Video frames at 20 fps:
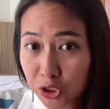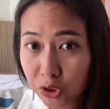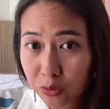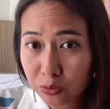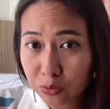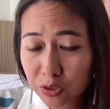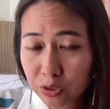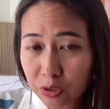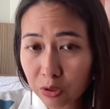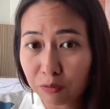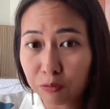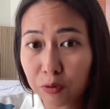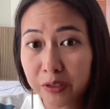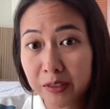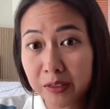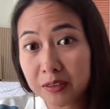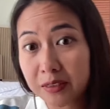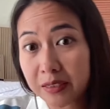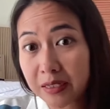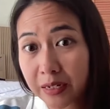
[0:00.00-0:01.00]
issues of
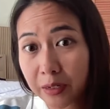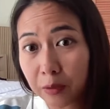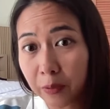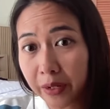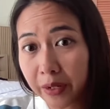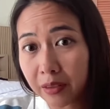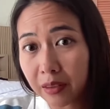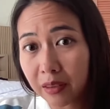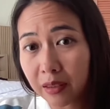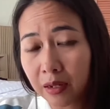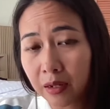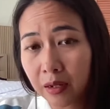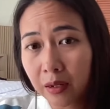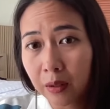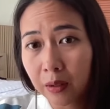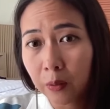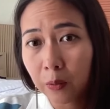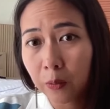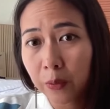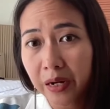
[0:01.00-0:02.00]
what they're dealing with.
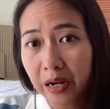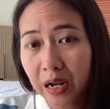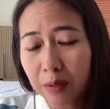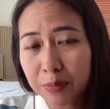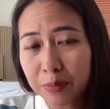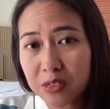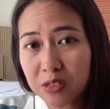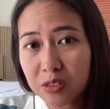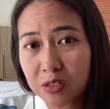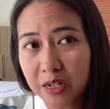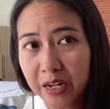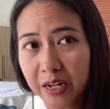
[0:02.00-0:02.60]
What happens